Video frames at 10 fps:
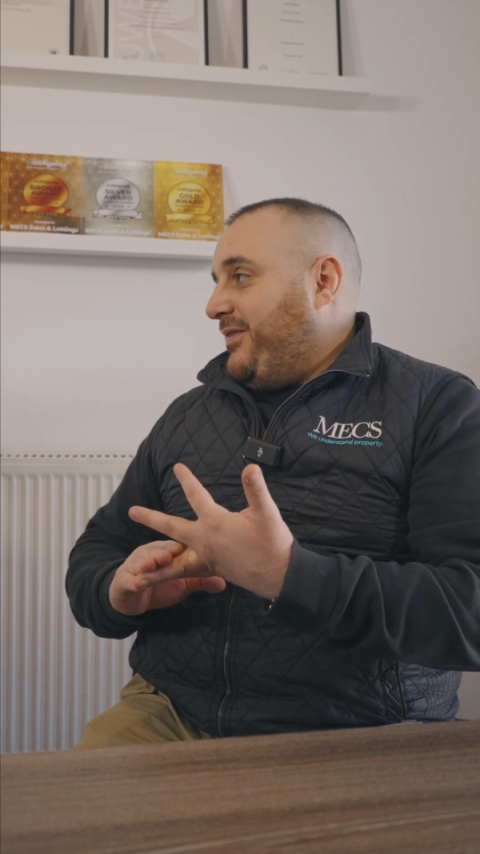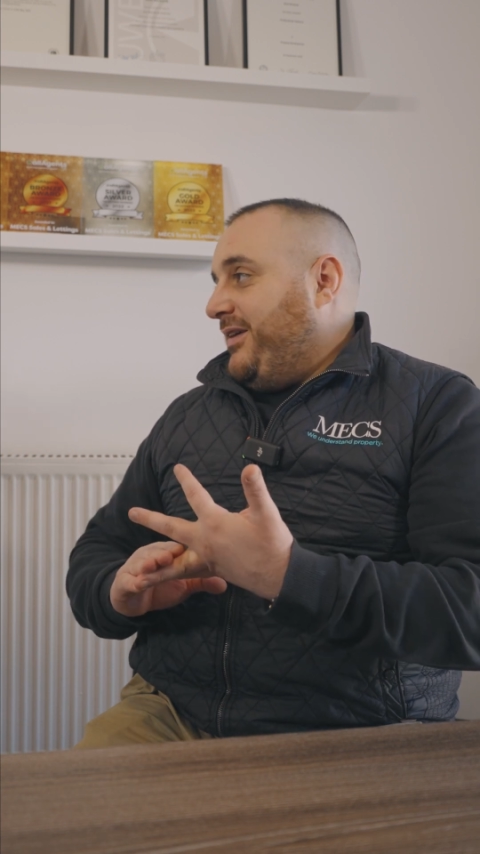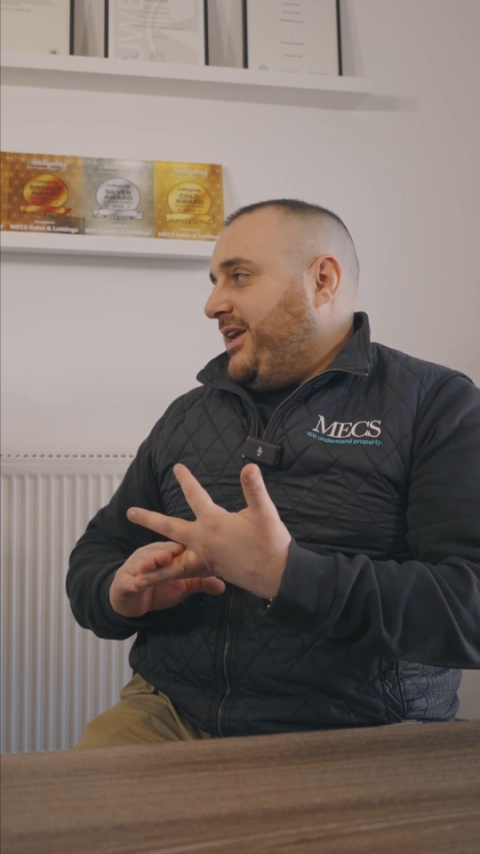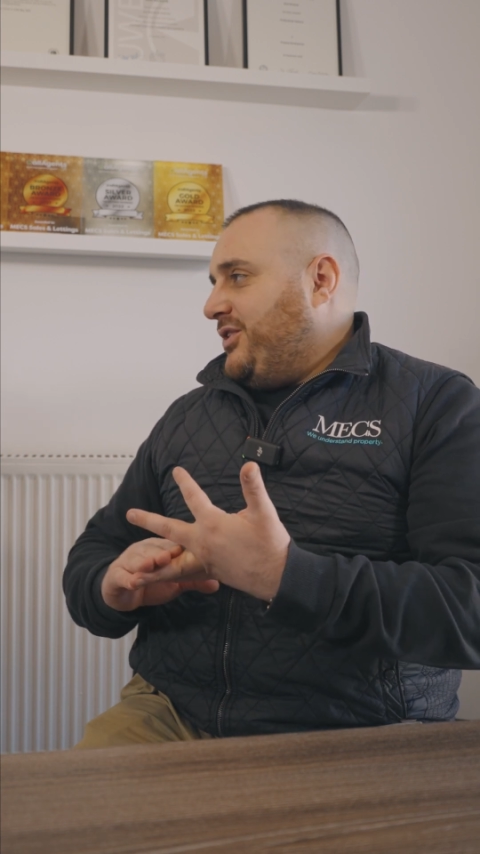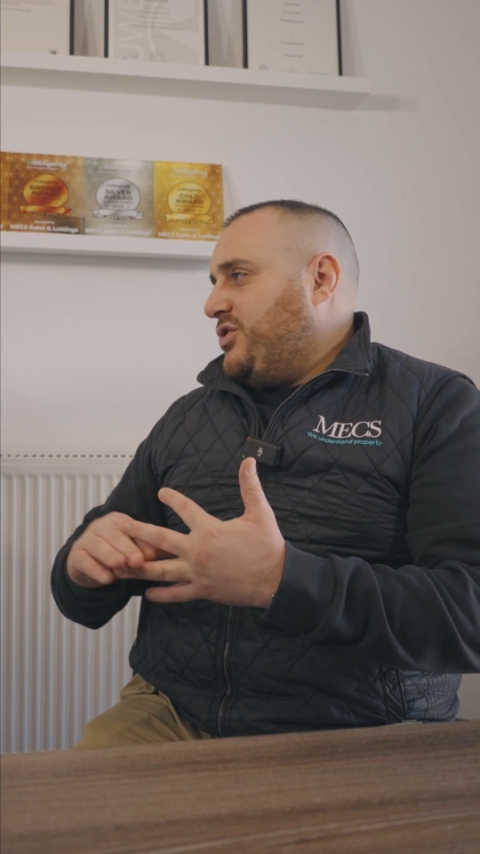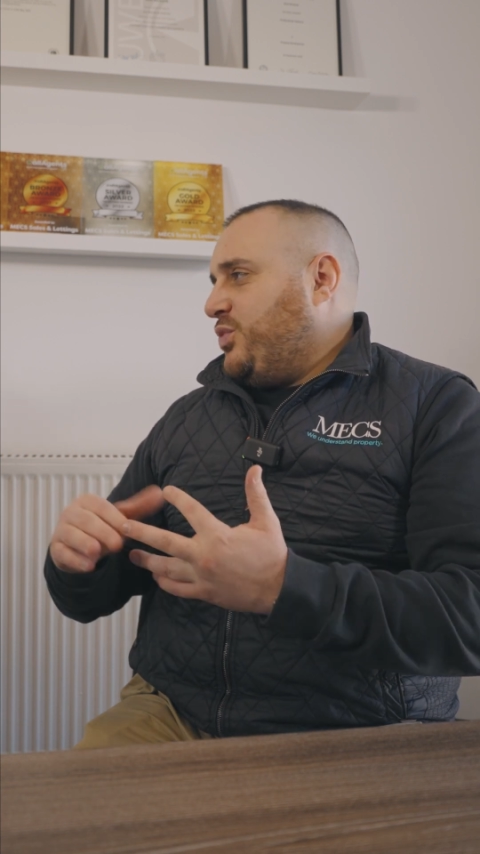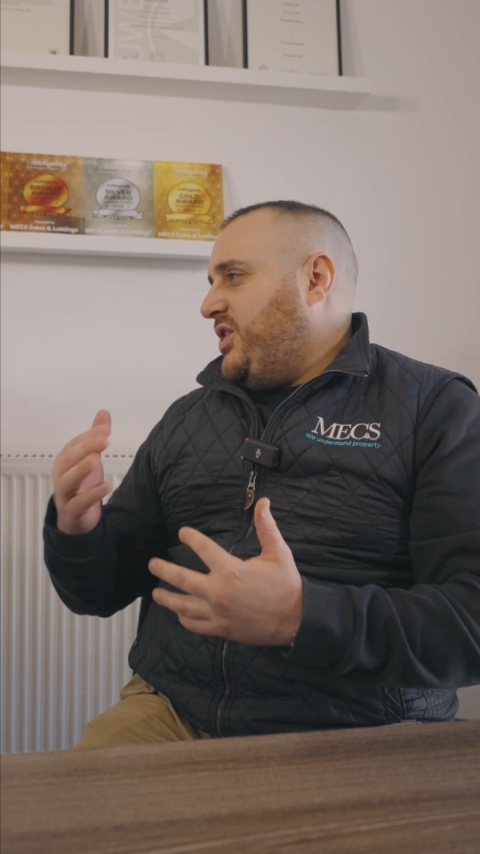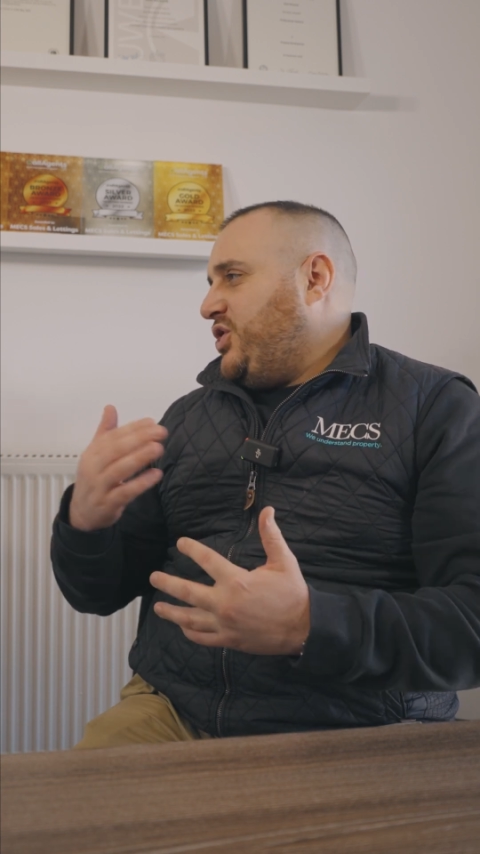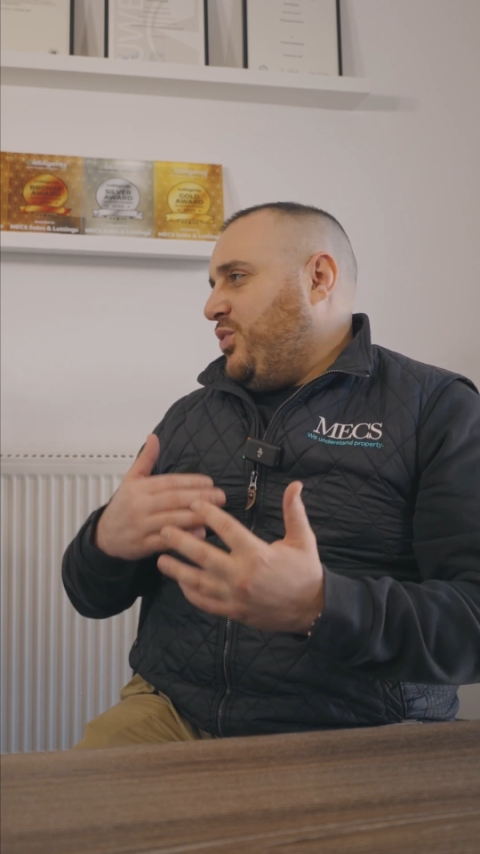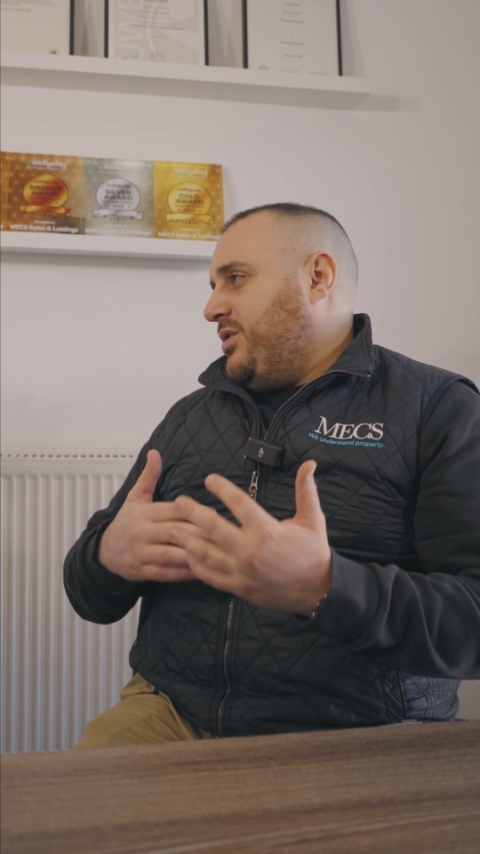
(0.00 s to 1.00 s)
foundations,
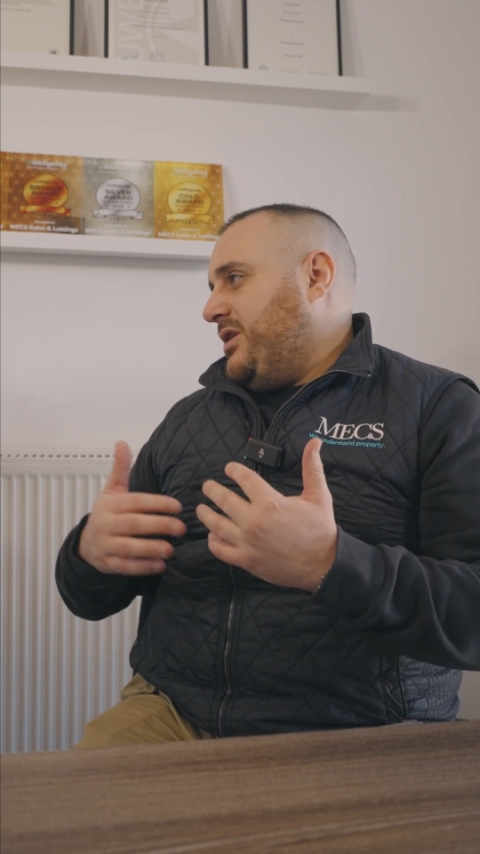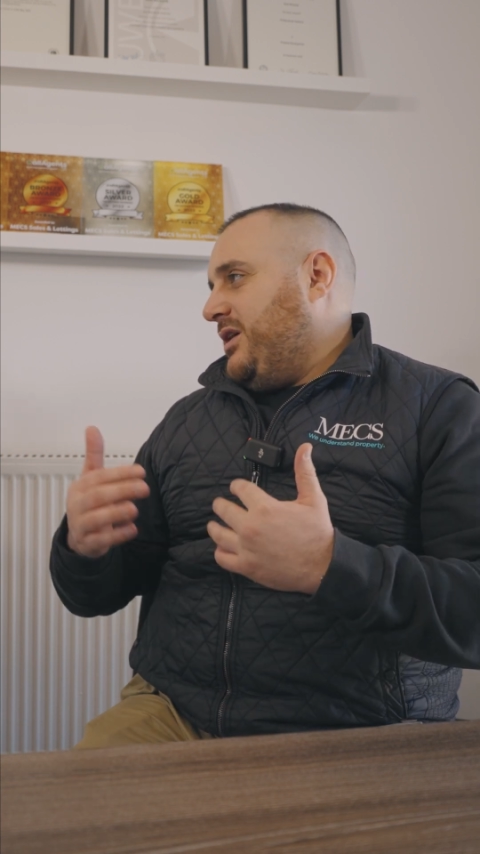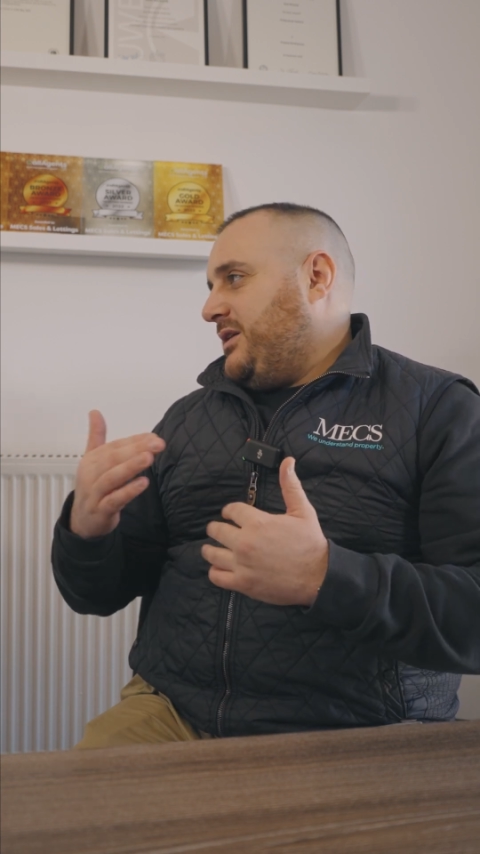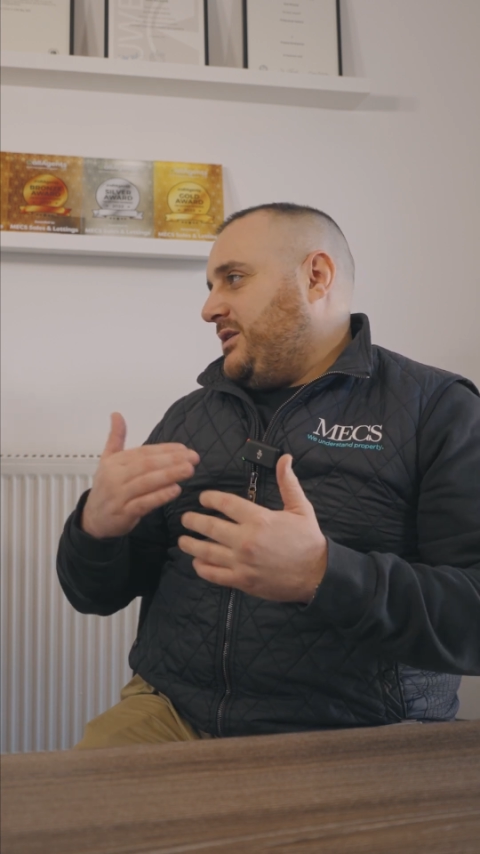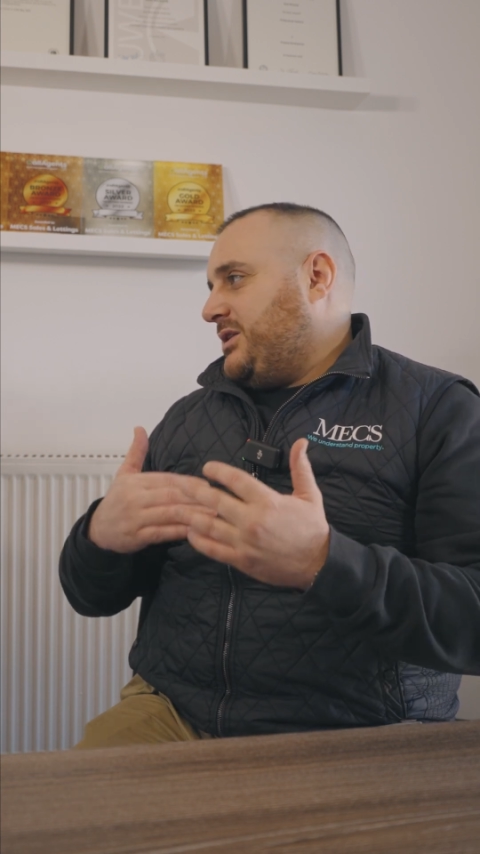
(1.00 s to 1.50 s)
where do you want to